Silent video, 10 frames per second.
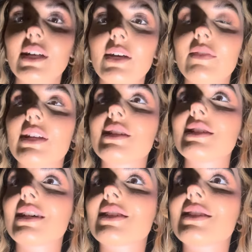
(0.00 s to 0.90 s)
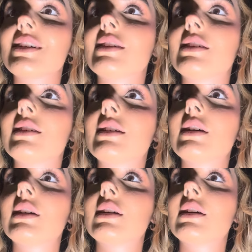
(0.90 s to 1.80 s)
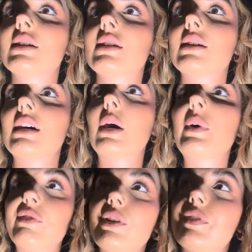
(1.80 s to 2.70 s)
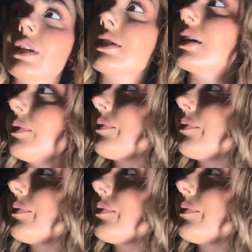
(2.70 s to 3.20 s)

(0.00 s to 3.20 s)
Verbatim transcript: What a disaster. I'll wait for you to fix it.